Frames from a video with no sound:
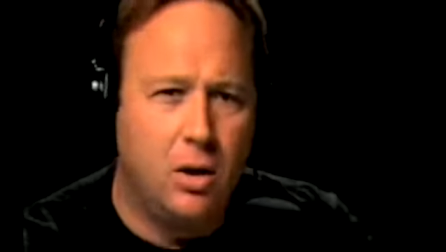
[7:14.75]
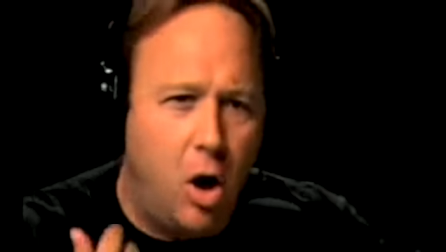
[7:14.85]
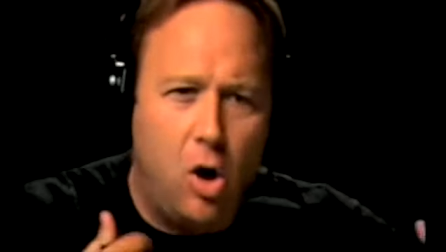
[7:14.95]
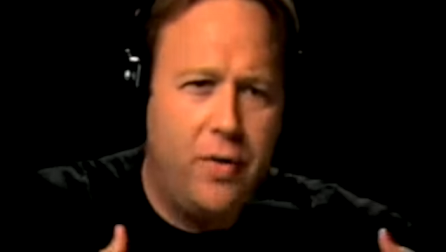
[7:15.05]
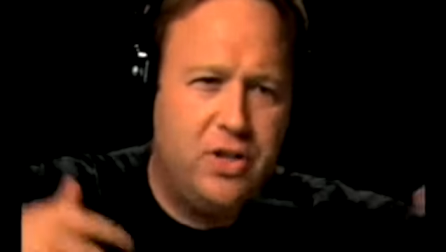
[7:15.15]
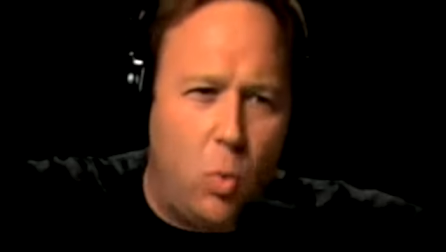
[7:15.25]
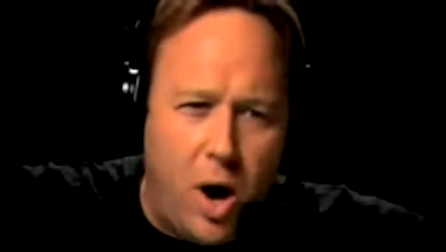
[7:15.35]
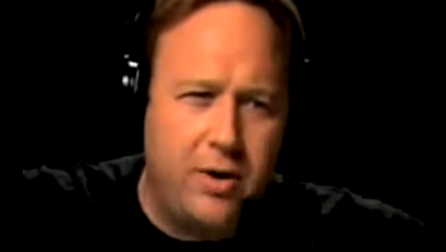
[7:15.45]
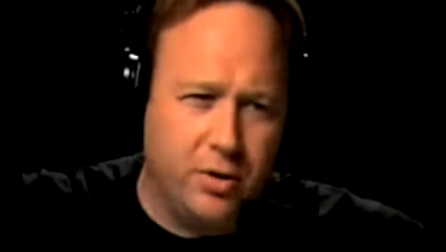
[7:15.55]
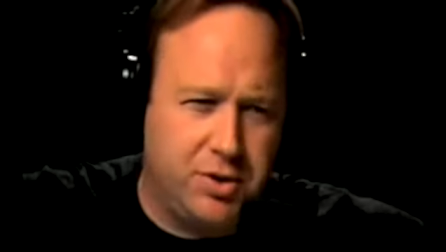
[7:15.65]
all these
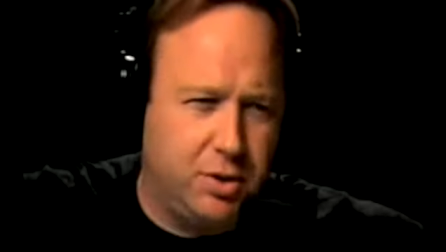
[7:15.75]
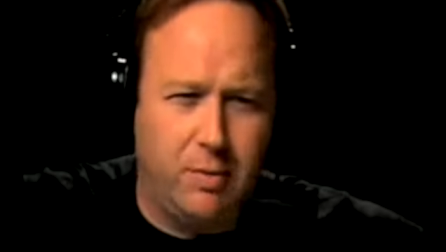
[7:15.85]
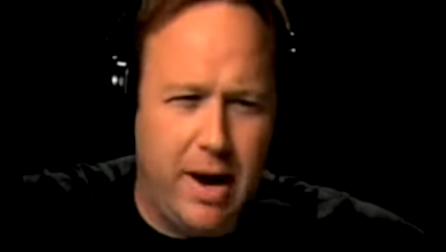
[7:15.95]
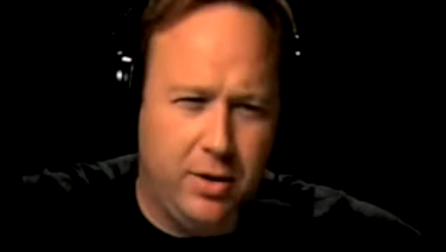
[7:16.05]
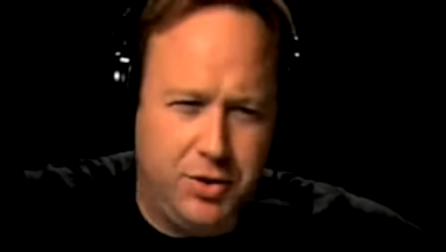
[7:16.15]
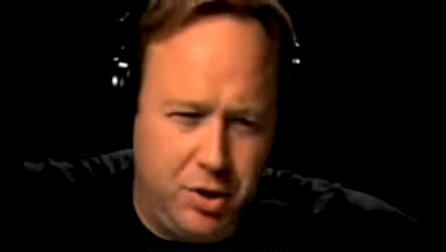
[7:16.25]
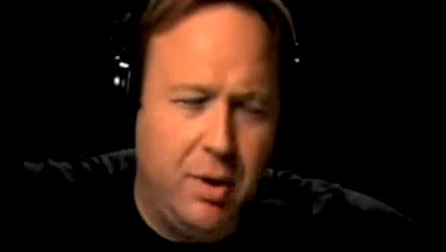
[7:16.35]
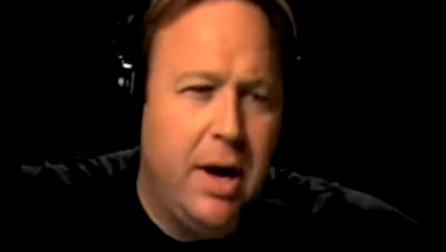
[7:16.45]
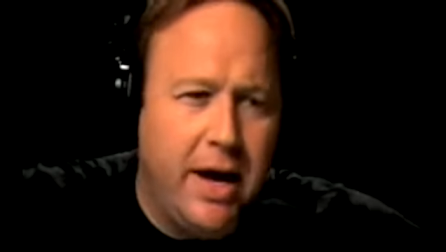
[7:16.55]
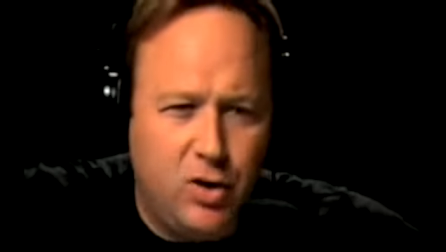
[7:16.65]
wonders around
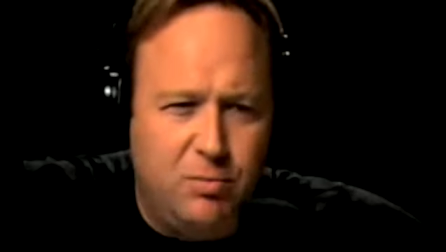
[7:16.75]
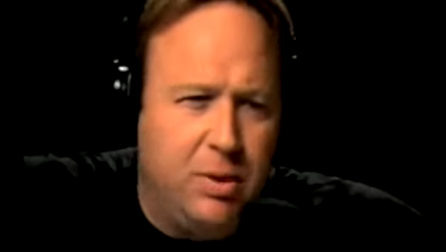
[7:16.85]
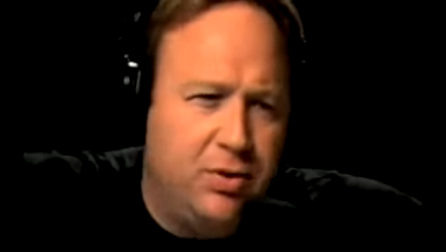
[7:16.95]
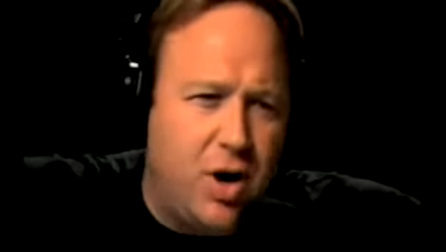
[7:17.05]
you, and you've been